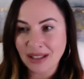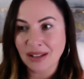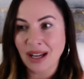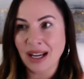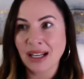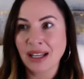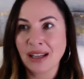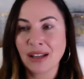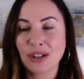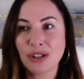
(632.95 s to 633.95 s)

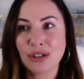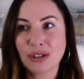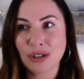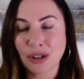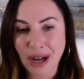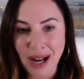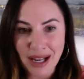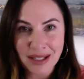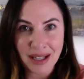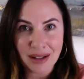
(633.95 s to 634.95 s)
declining. Her
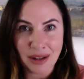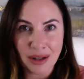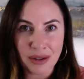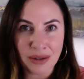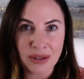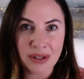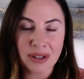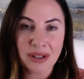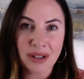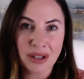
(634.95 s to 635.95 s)
eyes had closed.